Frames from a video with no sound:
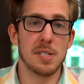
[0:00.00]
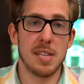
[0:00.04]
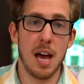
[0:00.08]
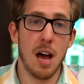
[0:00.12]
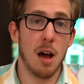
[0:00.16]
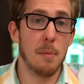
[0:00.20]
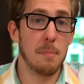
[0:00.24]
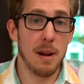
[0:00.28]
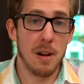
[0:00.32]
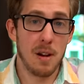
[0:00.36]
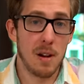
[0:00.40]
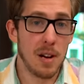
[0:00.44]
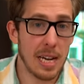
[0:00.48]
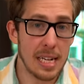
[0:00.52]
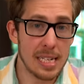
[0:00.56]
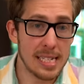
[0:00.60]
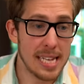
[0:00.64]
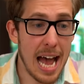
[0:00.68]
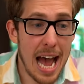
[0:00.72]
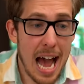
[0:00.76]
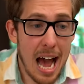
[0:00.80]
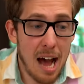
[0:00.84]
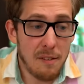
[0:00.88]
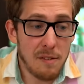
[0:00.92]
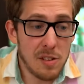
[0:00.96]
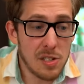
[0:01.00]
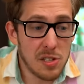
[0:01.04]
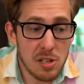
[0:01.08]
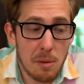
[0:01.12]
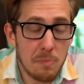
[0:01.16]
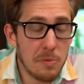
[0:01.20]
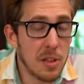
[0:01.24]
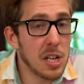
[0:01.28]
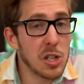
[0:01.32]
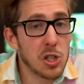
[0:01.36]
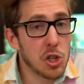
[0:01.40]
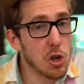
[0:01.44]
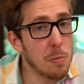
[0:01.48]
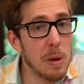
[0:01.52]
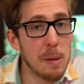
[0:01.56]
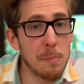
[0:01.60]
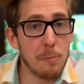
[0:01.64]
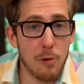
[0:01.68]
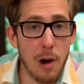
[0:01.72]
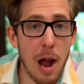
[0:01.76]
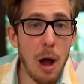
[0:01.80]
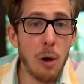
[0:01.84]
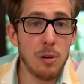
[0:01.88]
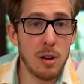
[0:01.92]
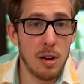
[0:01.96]
that Americans have is something to be
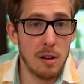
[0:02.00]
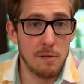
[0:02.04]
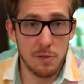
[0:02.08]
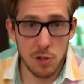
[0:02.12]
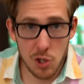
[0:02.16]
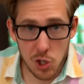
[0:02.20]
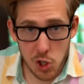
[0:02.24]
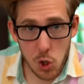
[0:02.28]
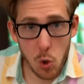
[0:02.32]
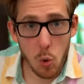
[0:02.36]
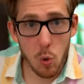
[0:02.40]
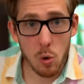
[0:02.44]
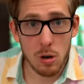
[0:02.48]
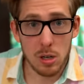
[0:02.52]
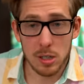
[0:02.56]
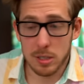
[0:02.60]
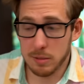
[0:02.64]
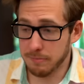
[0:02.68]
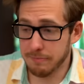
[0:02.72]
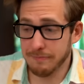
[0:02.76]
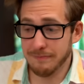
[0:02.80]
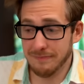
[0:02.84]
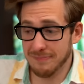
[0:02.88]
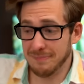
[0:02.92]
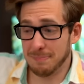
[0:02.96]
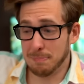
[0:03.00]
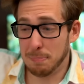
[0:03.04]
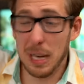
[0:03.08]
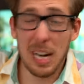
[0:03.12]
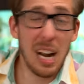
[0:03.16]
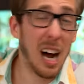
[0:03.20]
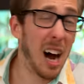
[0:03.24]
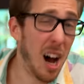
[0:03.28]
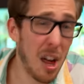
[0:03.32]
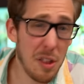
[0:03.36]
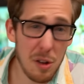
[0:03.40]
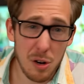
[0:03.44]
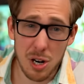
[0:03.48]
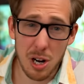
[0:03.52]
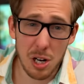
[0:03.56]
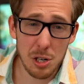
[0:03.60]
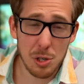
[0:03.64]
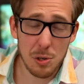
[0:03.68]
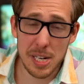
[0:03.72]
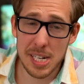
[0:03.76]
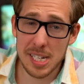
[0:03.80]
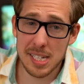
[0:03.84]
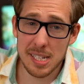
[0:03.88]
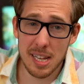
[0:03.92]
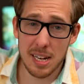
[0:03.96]
proud of, sure. But other
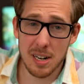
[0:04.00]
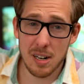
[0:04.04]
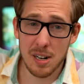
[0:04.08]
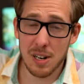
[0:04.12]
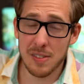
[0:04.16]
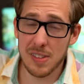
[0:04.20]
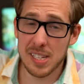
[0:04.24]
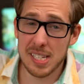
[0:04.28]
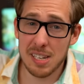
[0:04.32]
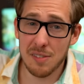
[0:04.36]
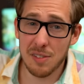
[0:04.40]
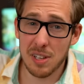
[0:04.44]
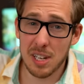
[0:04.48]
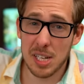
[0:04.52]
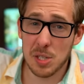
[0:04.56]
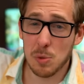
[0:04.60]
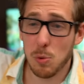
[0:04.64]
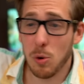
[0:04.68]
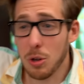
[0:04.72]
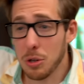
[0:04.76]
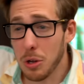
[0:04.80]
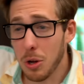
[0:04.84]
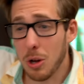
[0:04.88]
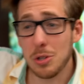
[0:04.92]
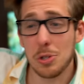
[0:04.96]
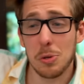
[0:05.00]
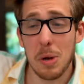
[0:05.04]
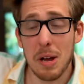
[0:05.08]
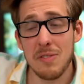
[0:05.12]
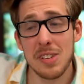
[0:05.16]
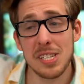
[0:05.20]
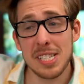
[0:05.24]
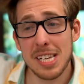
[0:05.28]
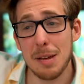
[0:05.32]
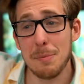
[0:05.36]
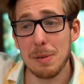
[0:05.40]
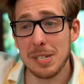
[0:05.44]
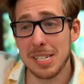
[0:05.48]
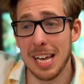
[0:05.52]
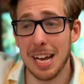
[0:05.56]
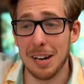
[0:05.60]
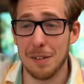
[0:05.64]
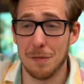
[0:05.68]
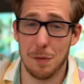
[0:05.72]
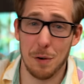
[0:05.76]
countries that are in the civilized world also have the same exact